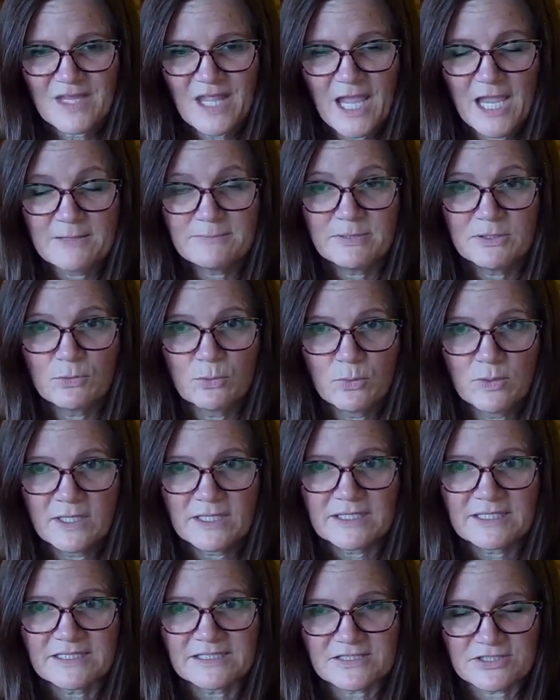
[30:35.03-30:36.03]
and be
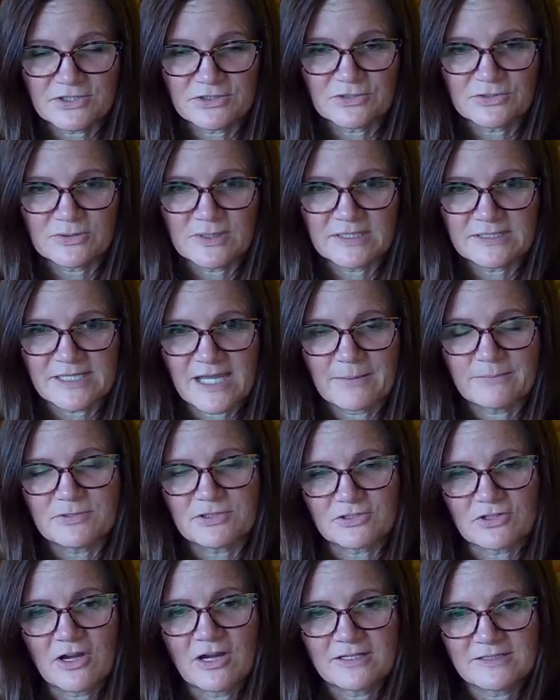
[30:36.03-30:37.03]
willing to adapt your
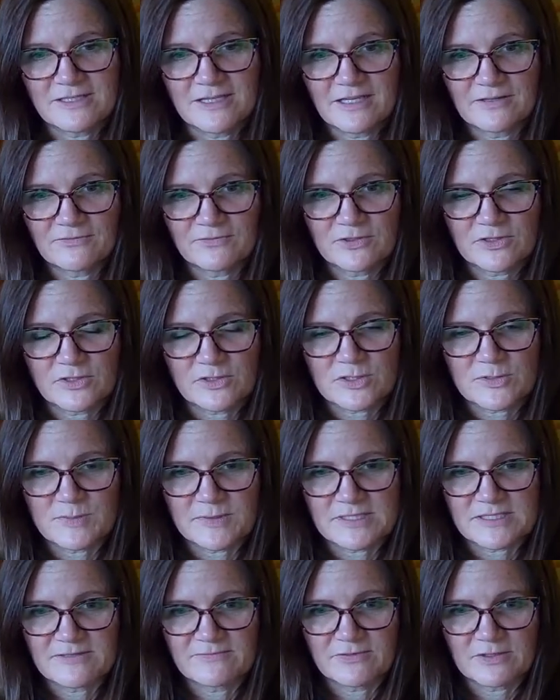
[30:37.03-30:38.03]
content for those
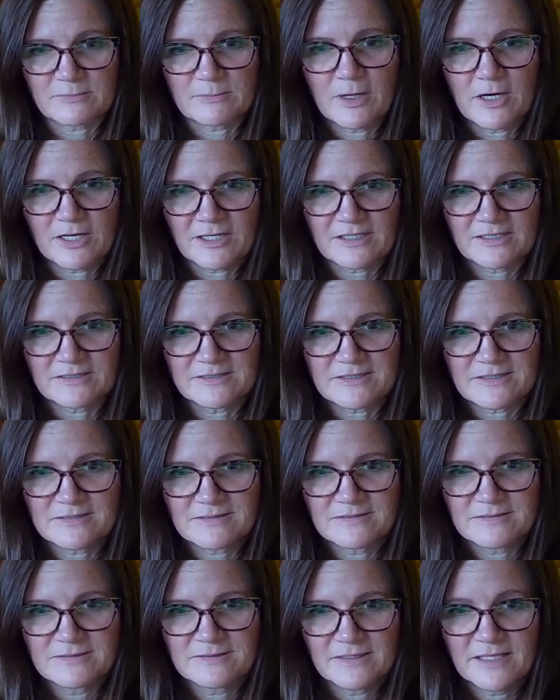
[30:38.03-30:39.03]
specific markets
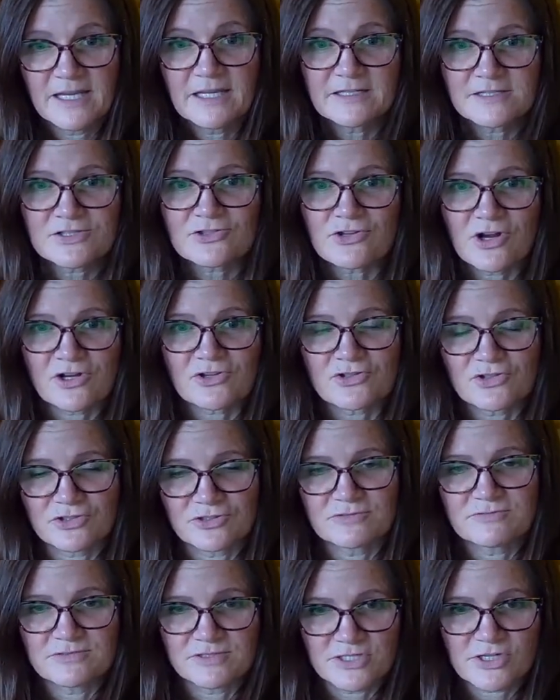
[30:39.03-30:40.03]
in a
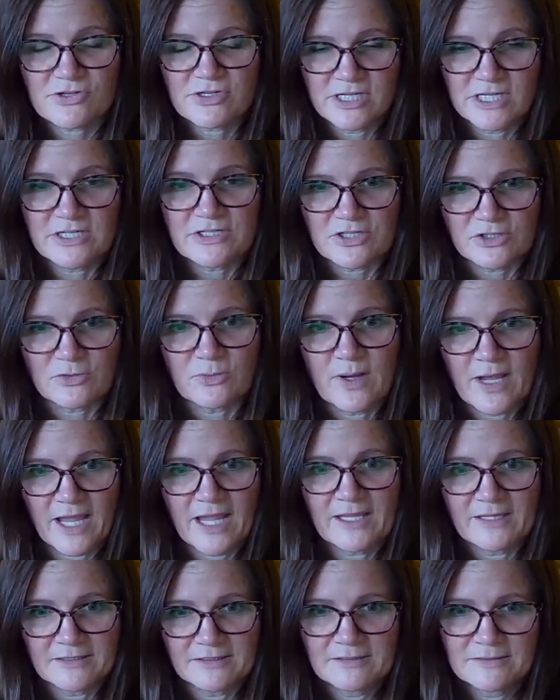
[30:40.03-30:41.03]
structured, strategic
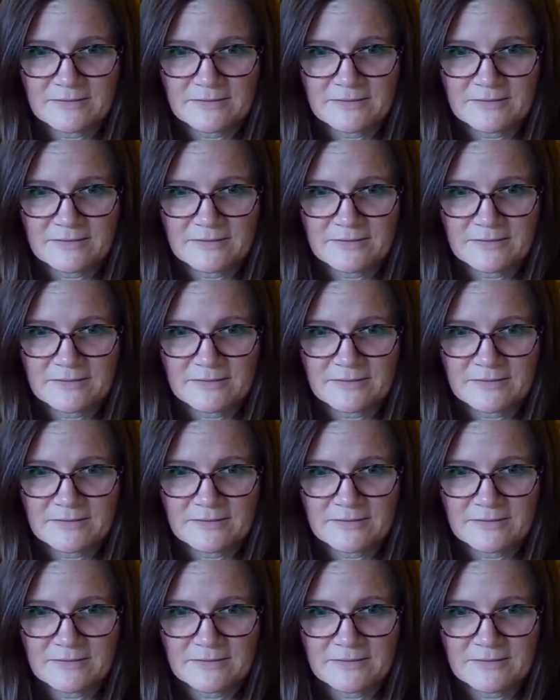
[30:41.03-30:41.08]
way.